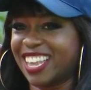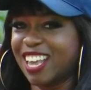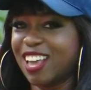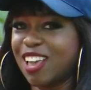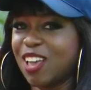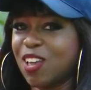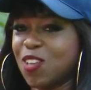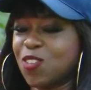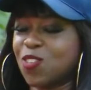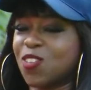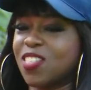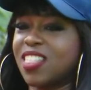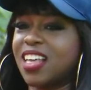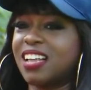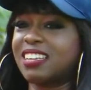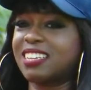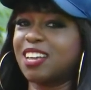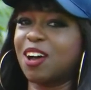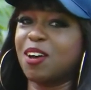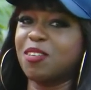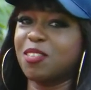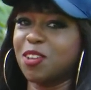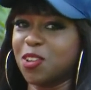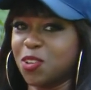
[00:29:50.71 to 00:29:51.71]
So that's
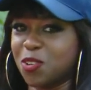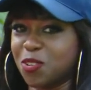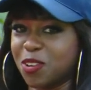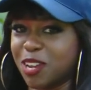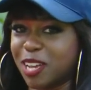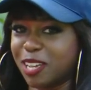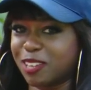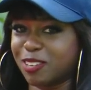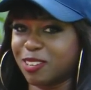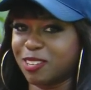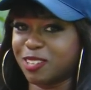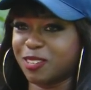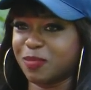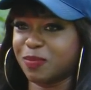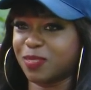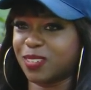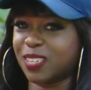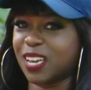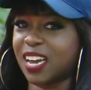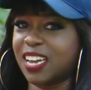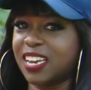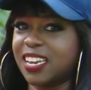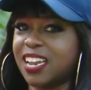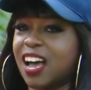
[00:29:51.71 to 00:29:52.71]
how the new relationship
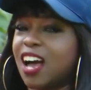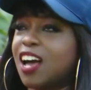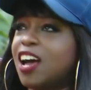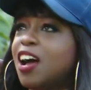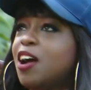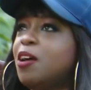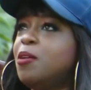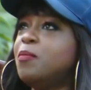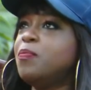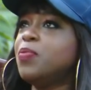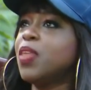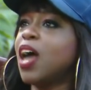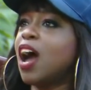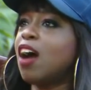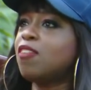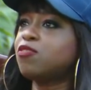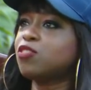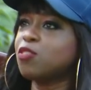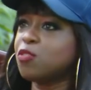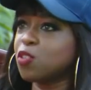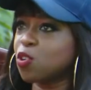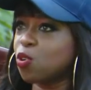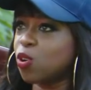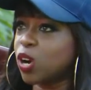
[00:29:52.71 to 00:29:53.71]
started.
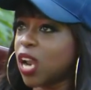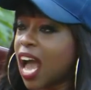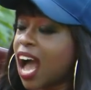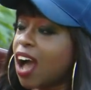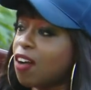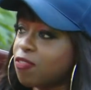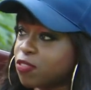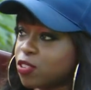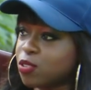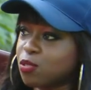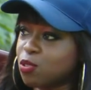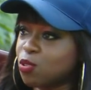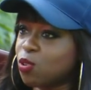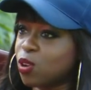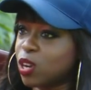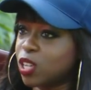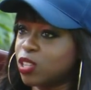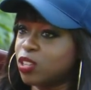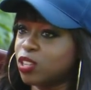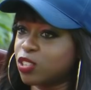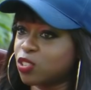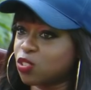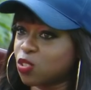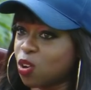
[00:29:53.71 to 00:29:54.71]
After
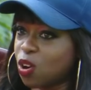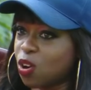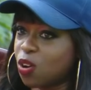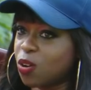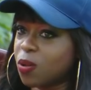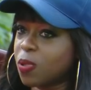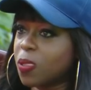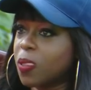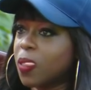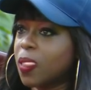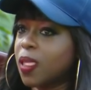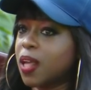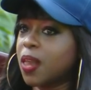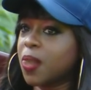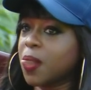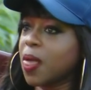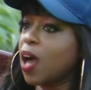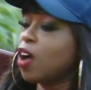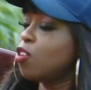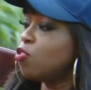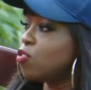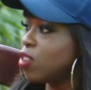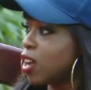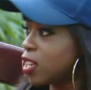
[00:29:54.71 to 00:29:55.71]
recording the song,
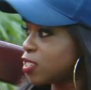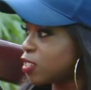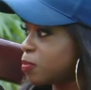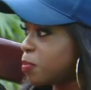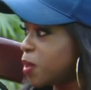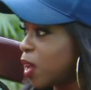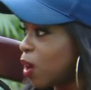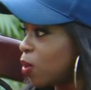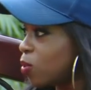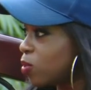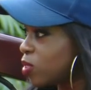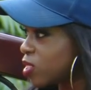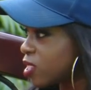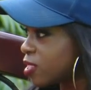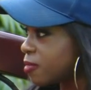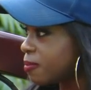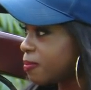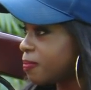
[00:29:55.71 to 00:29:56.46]
Andre asked me out.